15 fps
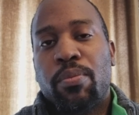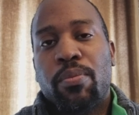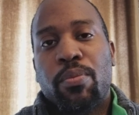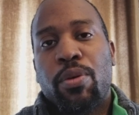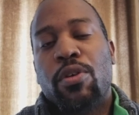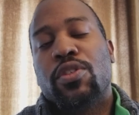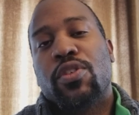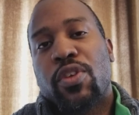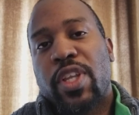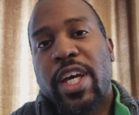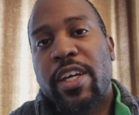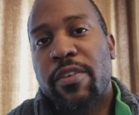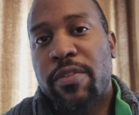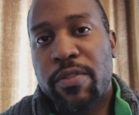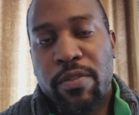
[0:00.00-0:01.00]
personal
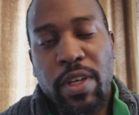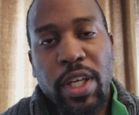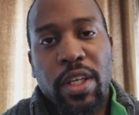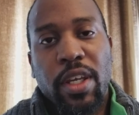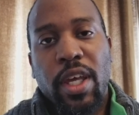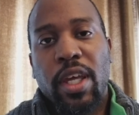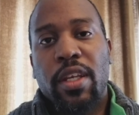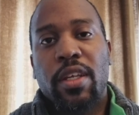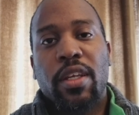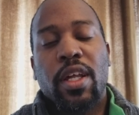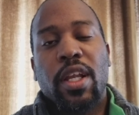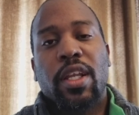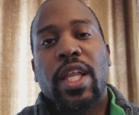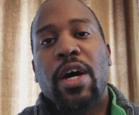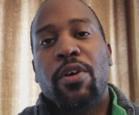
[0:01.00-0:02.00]
life and
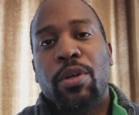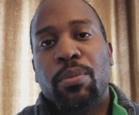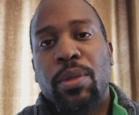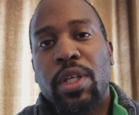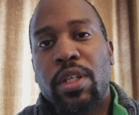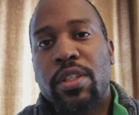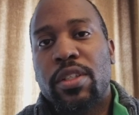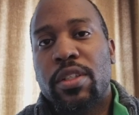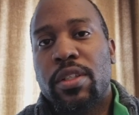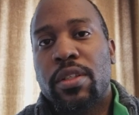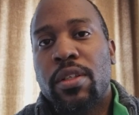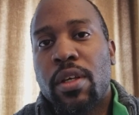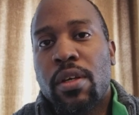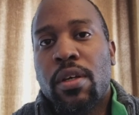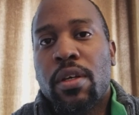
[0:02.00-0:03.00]
allowing me
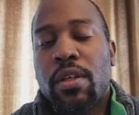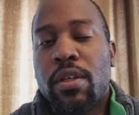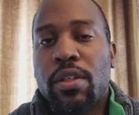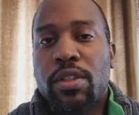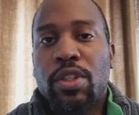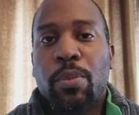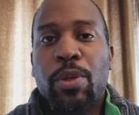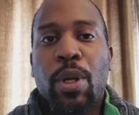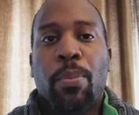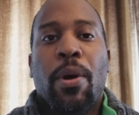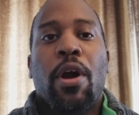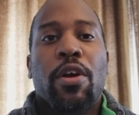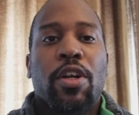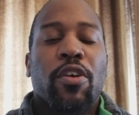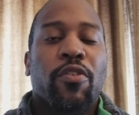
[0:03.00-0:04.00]
to be a
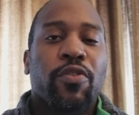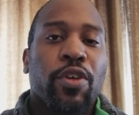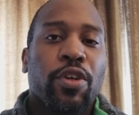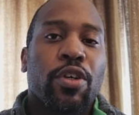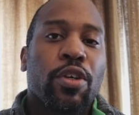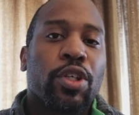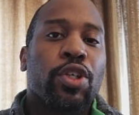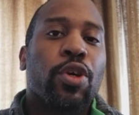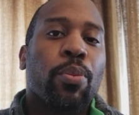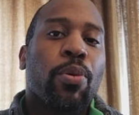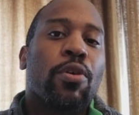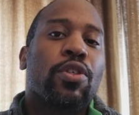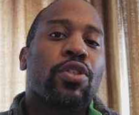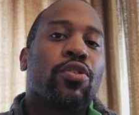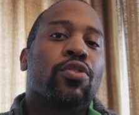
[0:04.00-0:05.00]
part of your
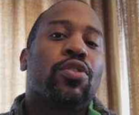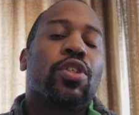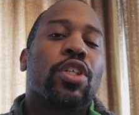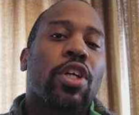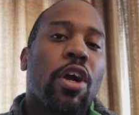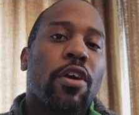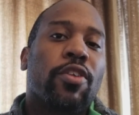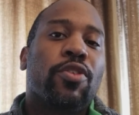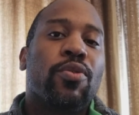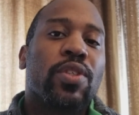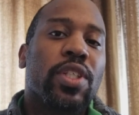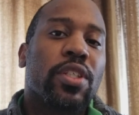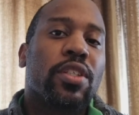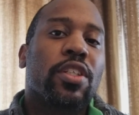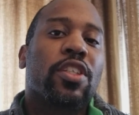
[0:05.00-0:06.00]
personal car
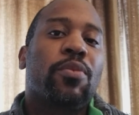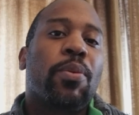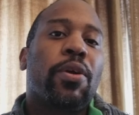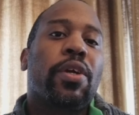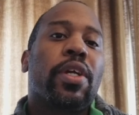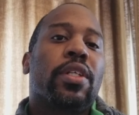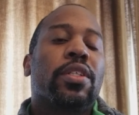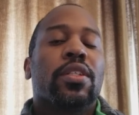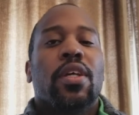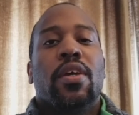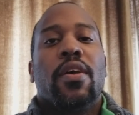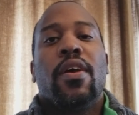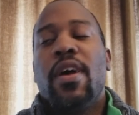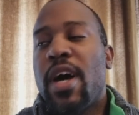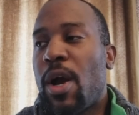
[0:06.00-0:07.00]
enthusiast experience.
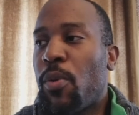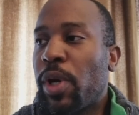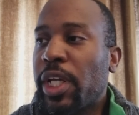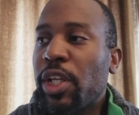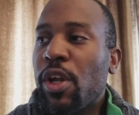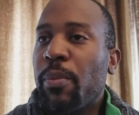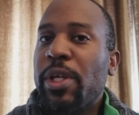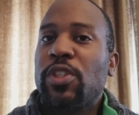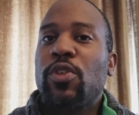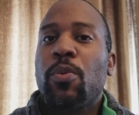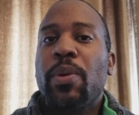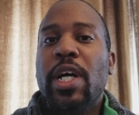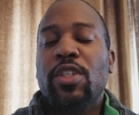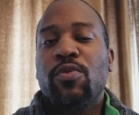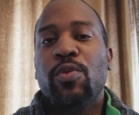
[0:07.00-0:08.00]
I want to get on my
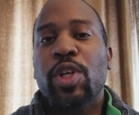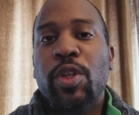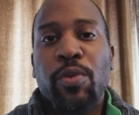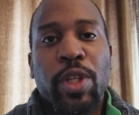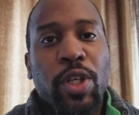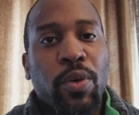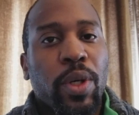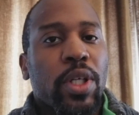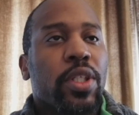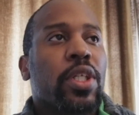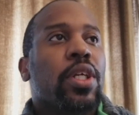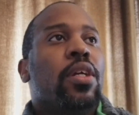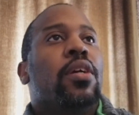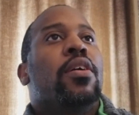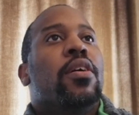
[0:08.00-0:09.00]
soapbox really, really
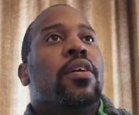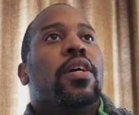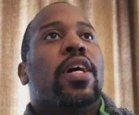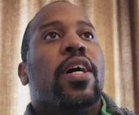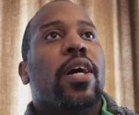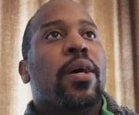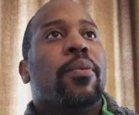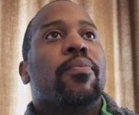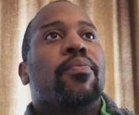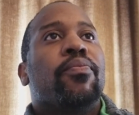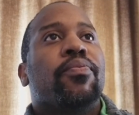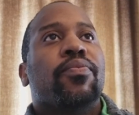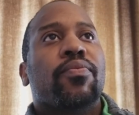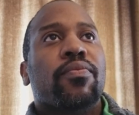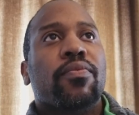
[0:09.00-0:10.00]
quickly.
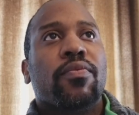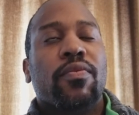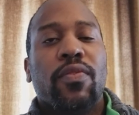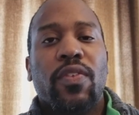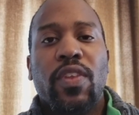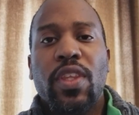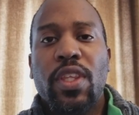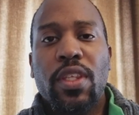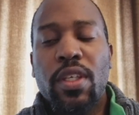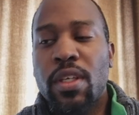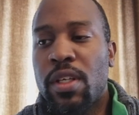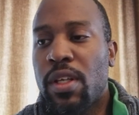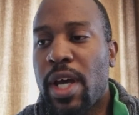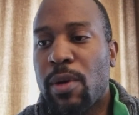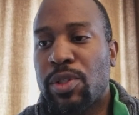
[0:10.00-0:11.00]

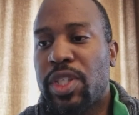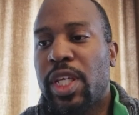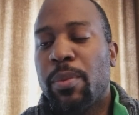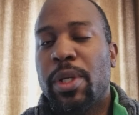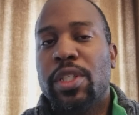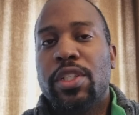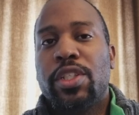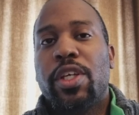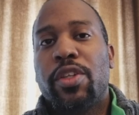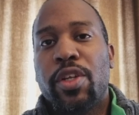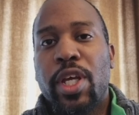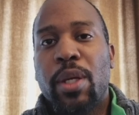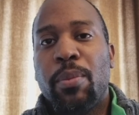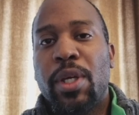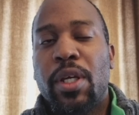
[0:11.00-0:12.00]
I was thinking about this the other
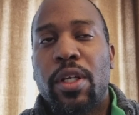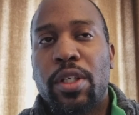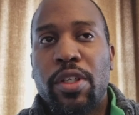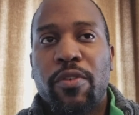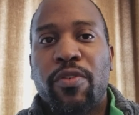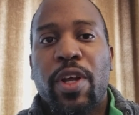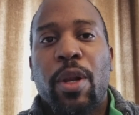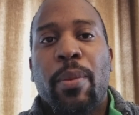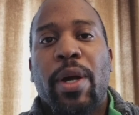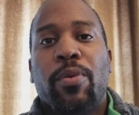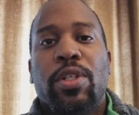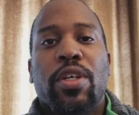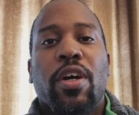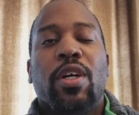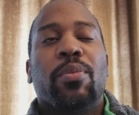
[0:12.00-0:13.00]
day, me and a good friend of mine were
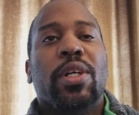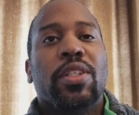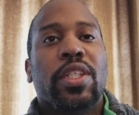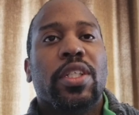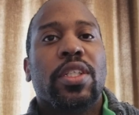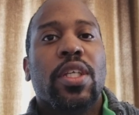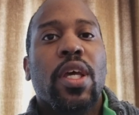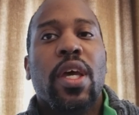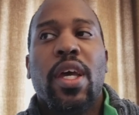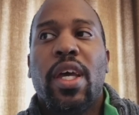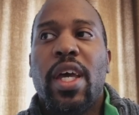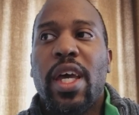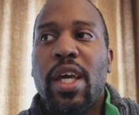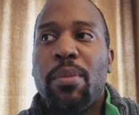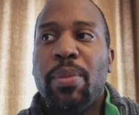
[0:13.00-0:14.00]
talking about this.
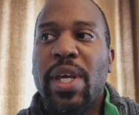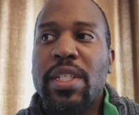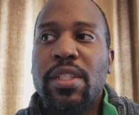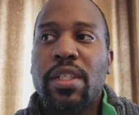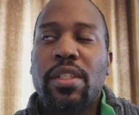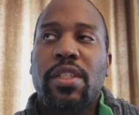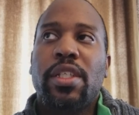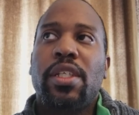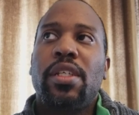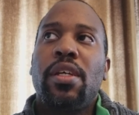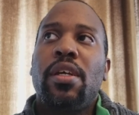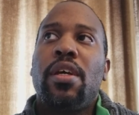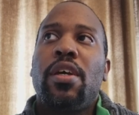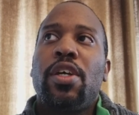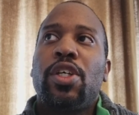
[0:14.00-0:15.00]
And basically,
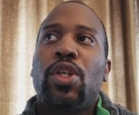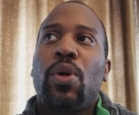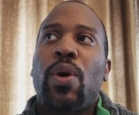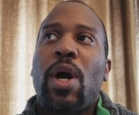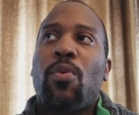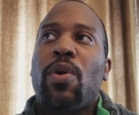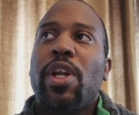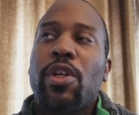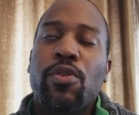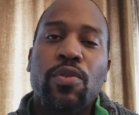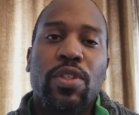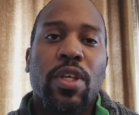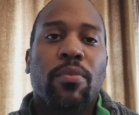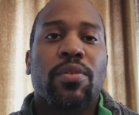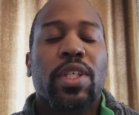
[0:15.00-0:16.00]
you know, I want to do
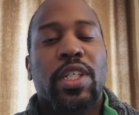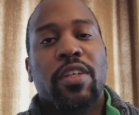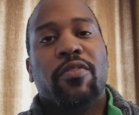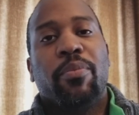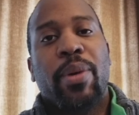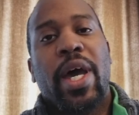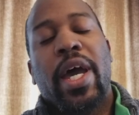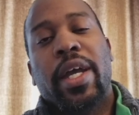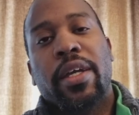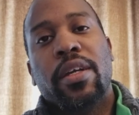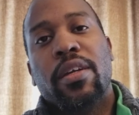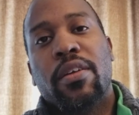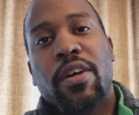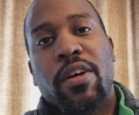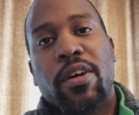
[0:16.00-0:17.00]
something to give back.
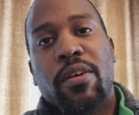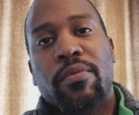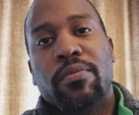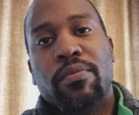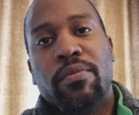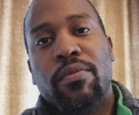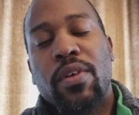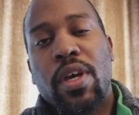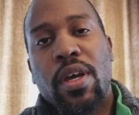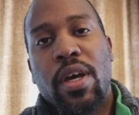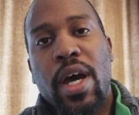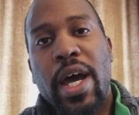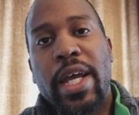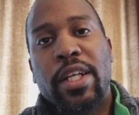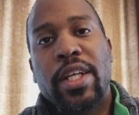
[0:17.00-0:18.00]

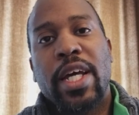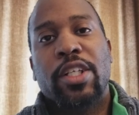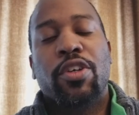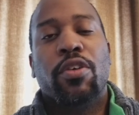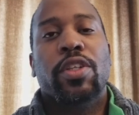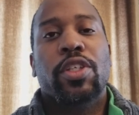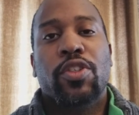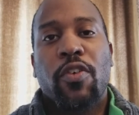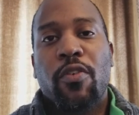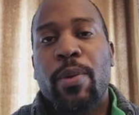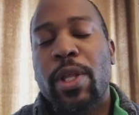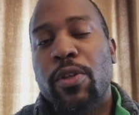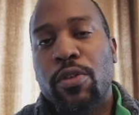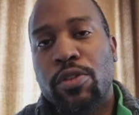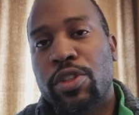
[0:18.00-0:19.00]
I currently serve at my
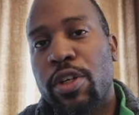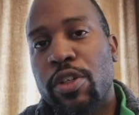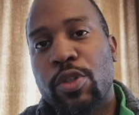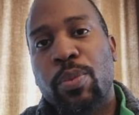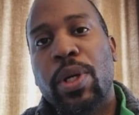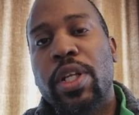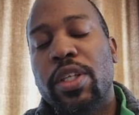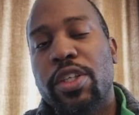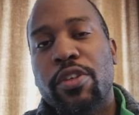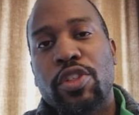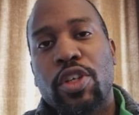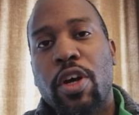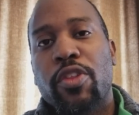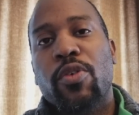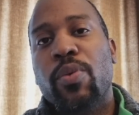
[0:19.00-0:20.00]
local church, but there's
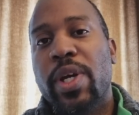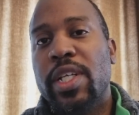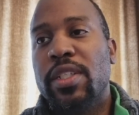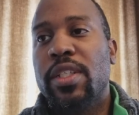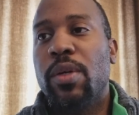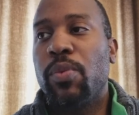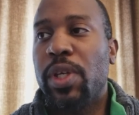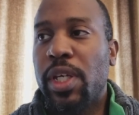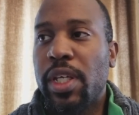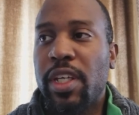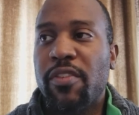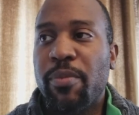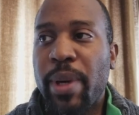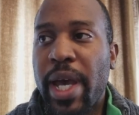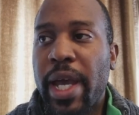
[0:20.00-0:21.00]
other ways that we can
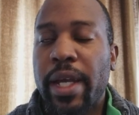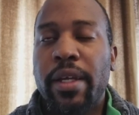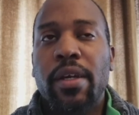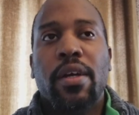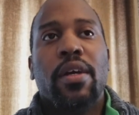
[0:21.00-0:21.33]
give back.